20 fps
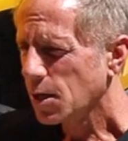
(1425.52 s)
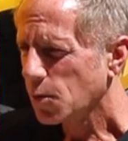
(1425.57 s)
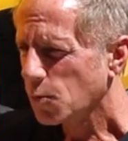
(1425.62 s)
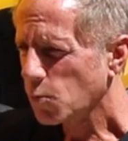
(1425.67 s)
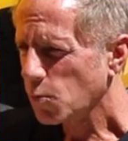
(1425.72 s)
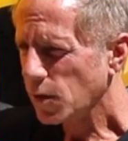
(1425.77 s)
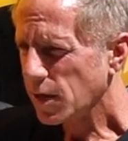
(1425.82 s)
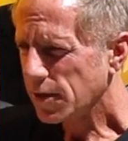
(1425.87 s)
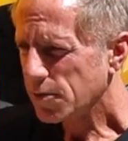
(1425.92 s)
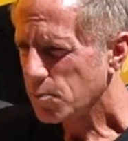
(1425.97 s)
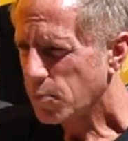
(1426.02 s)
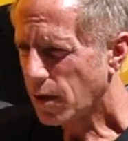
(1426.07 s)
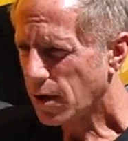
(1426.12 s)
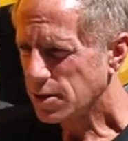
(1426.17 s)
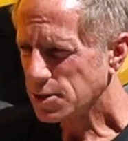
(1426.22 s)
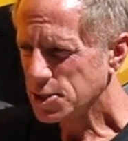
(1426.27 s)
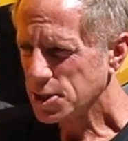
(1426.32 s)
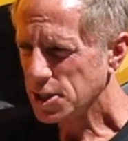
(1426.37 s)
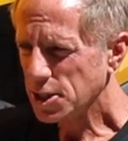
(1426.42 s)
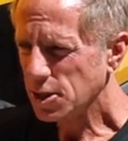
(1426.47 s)
with
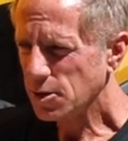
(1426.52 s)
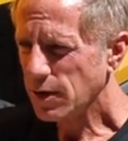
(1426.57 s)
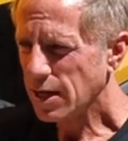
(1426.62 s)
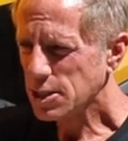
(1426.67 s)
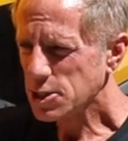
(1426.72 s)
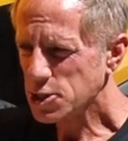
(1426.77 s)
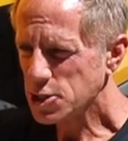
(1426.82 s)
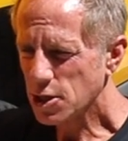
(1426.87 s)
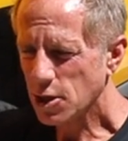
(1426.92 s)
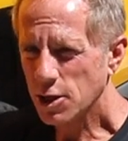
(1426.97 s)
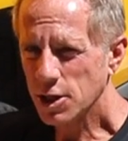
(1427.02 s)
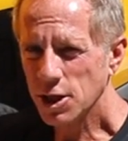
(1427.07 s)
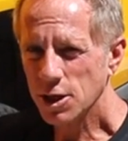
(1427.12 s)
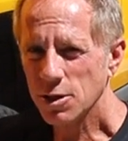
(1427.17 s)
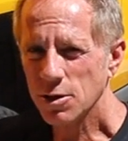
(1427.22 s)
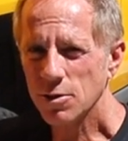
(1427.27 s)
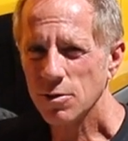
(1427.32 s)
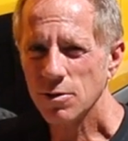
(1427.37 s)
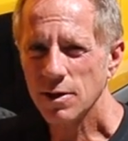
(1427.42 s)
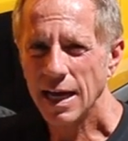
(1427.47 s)
part two and show
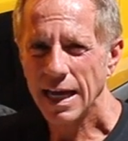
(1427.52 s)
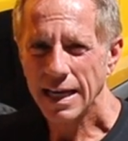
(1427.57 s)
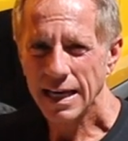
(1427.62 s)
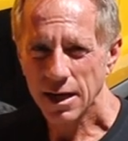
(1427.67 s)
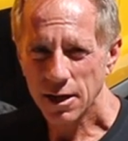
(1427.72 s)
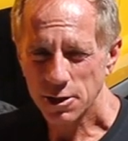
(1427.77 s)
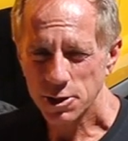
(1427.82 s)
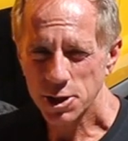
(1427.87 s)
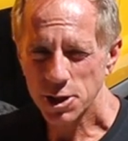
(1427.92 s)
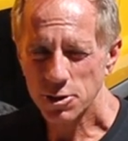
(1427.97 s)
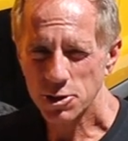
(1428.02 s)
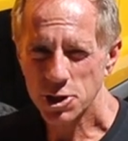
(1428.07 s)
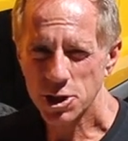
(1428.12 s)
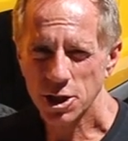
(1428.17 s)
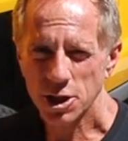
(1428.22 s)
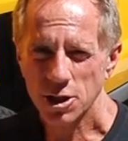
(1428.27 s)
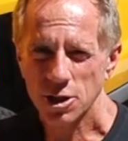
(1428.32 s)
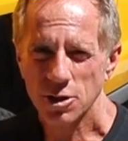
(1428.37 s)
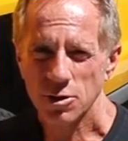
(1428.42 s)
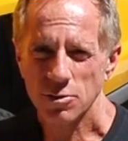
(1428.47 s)
you and introduce
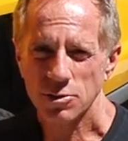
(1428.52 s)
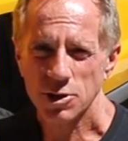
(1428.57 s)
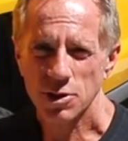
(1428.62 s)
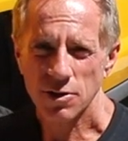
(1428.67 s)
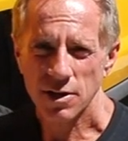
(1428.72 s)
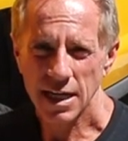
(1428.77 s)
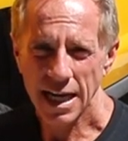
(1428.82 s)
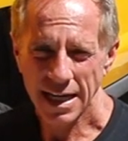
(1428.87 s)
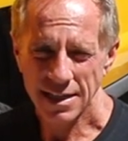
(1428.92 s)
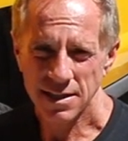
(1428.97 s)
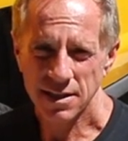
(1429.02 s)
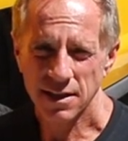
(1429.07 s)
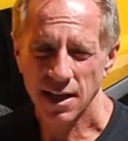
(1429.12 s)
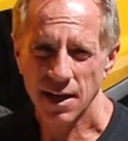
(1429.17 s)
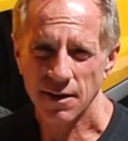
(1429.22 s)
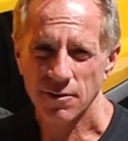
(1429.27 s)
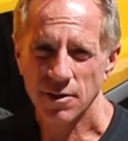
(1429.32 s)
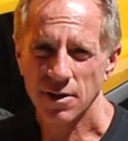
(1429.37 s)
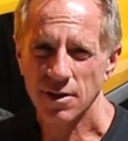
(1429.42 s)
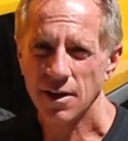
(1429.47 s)
you to the next
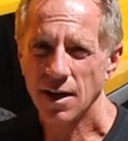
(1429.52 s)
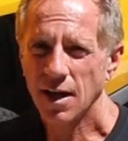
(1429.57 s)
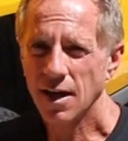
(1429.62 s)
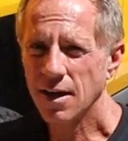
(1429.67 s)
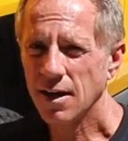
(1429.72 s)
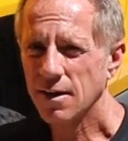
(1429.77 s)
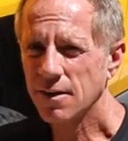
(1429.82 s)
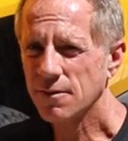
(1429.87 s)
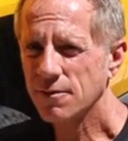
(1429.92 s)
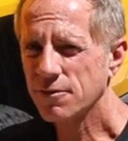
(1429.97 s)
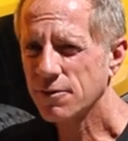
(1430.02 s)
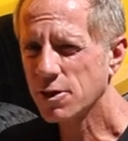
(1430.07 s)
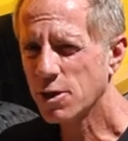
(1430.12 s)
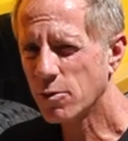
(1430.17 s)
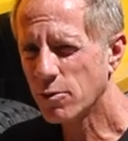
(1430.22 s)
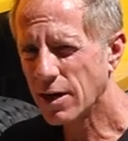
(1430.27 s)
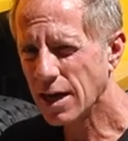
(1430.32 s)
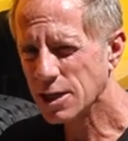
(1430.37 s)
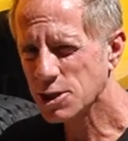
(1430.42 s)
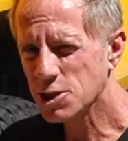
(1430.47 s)
level of
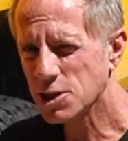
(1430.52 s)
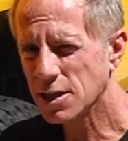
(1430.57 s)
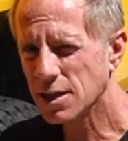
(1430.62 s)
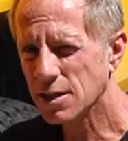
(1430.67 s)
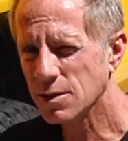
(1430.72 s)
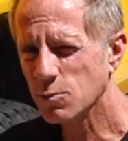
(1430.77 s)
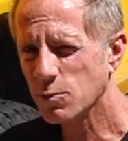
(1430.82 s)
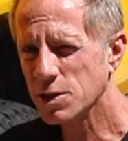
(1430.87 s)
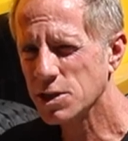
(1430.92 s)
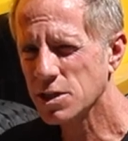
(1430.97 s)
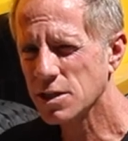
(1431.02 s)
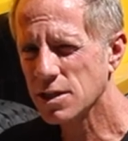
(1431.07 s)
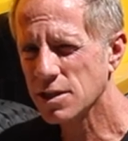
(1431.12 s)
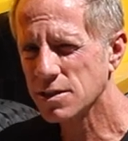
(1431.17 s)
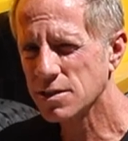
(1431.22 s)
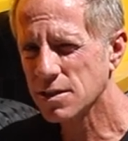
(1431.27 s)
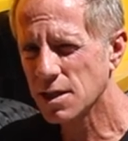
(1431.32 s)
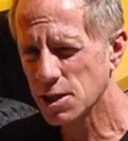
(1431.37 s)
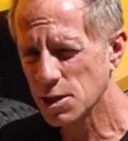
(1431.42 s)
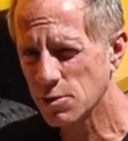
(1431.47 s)
correction, which
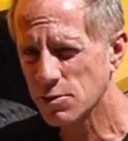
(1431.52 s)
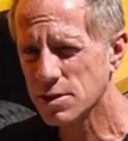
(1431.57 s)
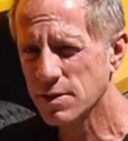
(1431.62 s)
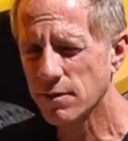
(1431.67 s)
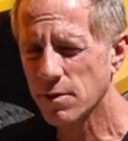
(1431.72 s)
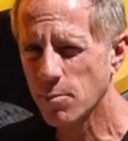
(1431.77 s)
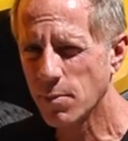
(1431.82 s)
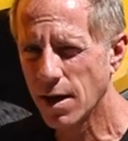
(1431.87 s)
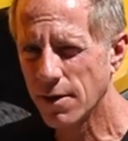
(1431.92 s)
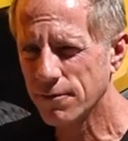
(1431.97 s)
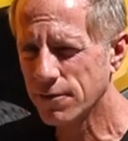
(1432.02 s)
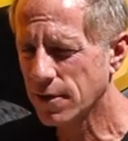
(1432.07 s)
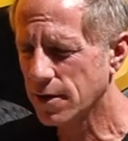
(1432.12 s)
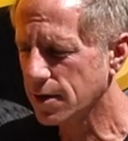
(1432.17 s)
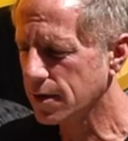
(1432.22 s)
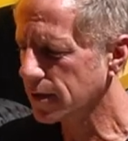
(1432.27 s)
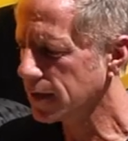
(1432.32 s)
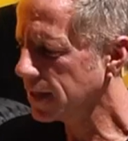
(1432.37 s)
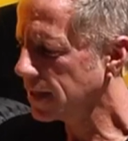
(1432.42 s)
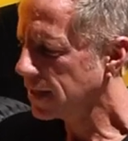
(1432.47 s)
is the use of a
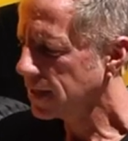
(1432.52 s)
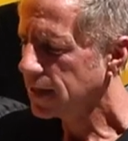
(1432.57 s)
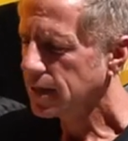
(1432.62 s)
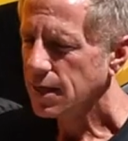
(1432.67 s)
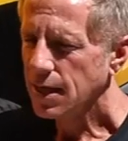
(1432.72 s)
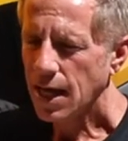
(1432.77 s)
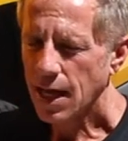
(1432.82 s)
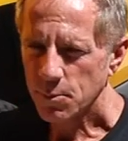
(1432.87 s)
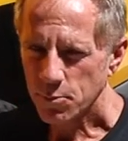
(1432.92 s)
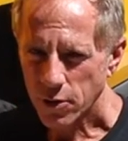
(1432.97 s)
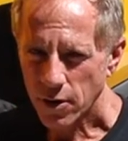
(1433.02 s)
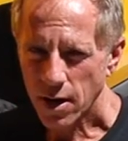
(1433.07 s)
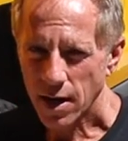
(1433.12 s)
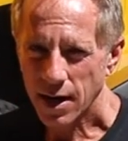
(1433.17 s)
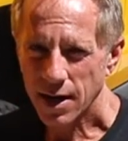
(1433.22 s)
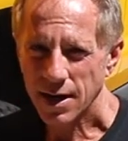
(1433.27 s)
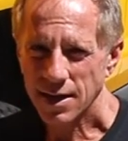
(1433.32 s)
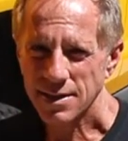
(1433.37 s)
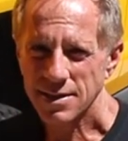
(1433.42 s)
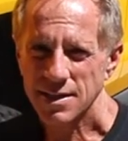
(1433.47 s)
buffer and
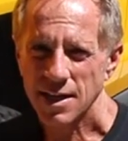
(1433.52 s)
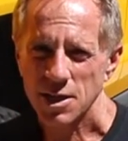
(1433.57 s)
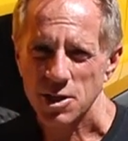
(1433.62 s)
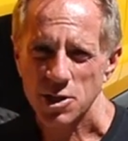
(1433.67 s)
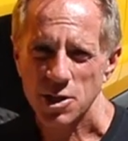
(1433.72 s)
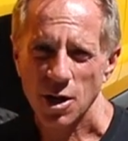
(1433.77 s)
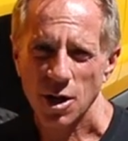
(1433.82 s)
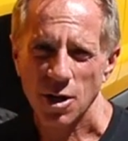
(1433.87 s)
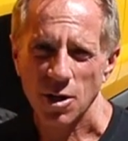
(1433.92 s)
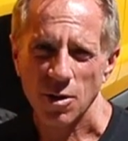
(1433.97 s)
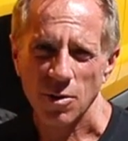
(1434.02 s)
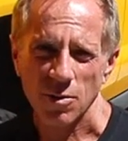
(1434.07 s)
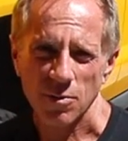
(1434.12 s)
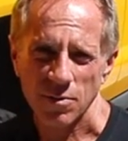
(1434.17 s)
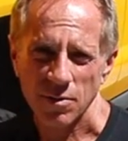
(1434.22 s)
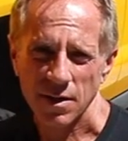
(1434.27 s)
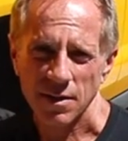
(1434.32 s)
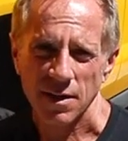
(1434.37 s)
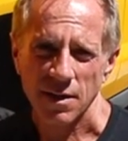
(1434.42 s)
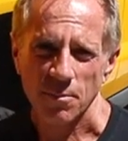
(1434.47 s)
products.
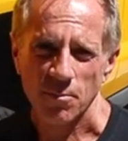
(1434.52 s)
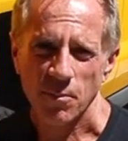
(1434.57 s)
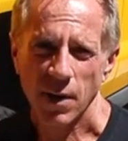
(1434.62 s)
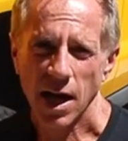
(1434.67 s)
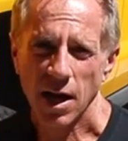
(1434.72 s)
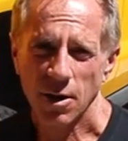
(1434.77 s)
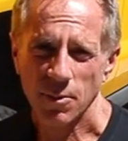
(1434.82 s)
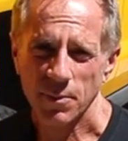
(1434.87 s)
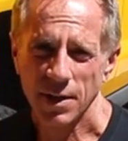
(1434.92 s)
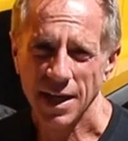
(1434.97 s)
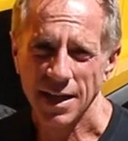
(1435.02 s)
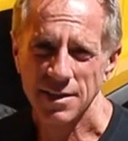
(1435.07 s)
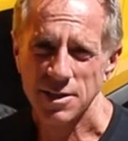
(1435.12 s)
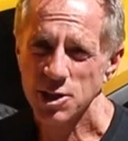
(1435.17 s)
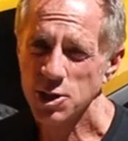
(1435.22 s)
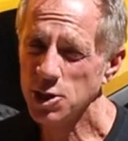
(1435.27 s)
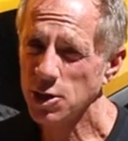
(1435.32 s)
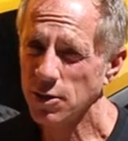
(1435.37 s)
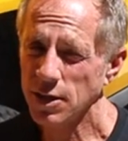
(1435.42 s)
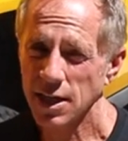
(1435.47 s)
So by all
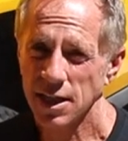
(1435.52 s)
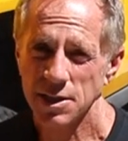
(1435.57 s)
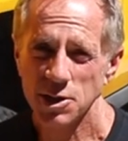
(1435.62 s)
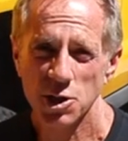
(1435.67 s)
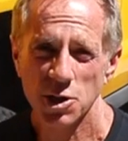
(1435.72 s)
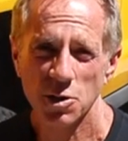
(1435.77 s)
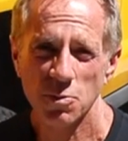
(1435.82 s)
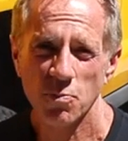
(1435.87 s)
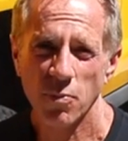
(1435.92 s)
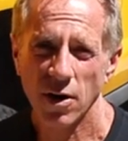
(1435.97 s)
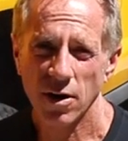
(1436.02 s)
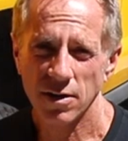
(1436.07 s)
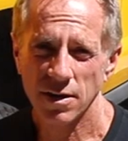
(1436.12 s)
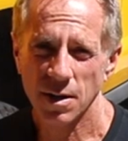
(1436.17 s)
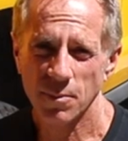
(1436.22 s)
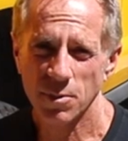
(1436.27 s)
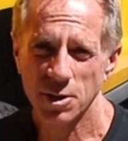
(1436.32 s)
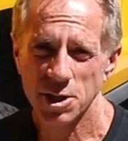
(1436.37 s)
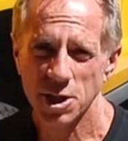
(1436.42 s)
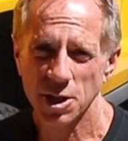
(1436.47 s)
means, tune into part
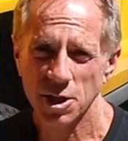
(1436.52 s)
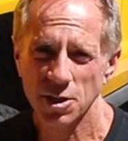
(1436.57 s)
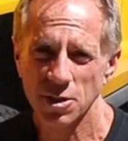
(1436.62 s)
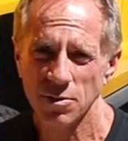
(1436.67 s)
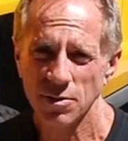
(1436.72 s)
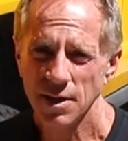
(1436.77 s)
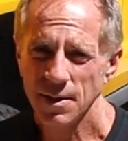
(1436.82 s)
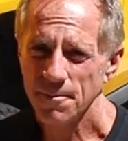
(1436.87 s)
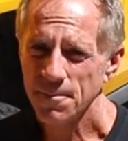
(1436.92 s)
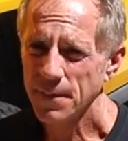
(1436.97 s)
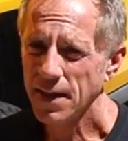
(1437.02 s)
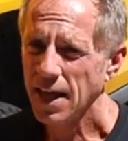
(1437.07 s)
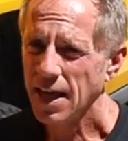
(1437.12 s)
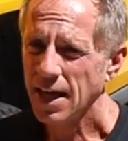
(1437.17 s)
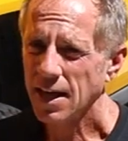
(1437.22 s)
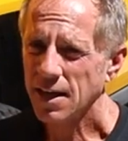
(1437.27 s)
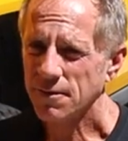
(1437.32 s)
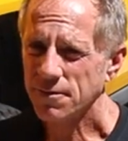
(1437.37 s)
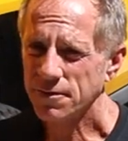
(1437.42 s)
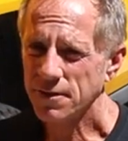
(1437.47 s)
number two.
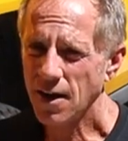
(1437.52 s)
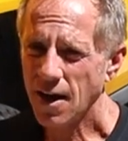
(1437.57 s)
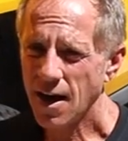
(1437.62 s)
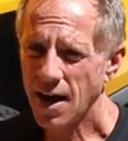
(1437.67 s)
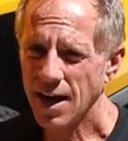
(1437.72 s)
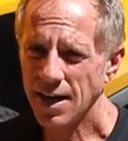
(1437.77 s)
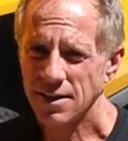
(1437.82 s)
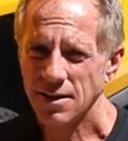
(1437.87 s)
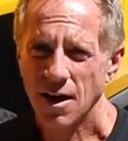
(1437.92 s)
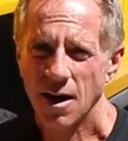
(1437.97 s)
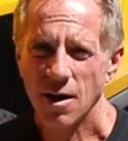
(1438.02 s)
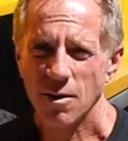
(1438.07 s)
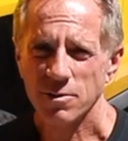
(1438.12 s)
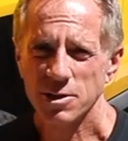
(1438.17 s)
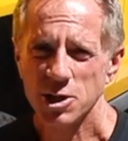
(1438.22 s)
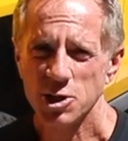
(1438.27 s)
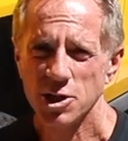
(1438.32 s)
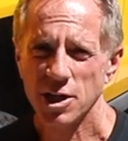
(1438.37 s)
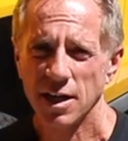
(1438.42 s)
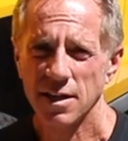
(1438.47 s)
If not,
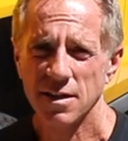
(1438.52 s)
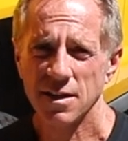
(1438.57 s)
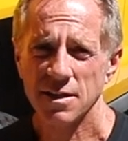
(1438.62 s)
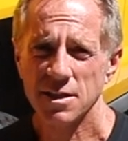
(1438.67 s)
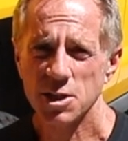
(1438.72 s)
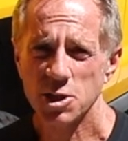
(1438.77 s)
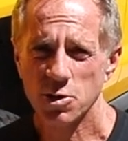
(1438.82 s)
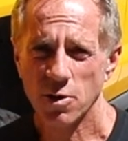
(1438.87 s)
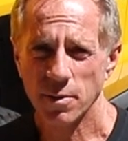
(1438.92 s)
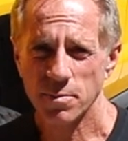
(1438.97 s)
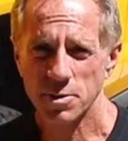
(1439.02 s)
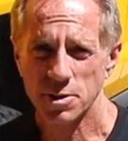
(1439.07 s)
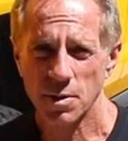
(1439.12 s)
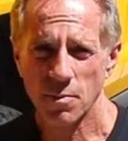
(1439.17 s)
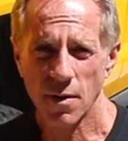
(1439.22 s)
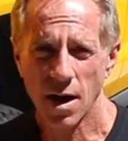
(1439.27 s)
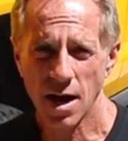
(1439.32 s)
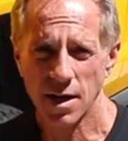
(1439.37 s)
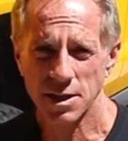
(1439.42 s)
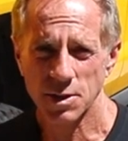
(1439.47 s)
always check the description
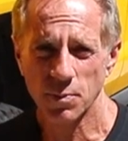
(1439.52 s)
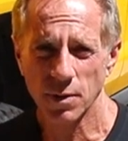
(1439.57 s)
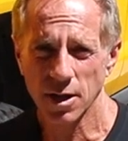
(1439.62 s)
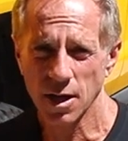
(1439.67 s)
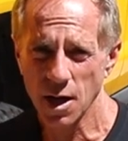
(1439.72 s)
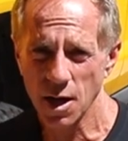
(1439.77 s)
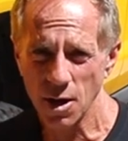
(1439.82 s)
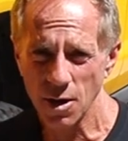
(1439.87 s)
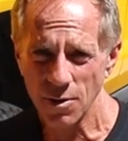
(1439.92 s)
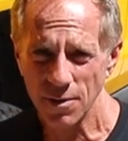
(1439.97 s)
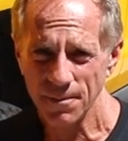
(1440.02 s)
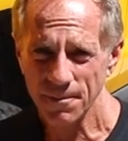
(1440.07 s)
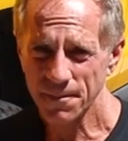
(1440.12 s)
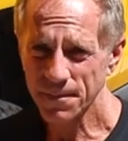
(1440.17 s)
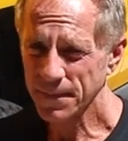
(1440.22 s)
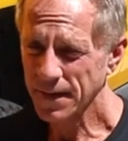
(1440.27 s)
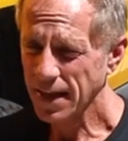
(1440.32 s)
box below.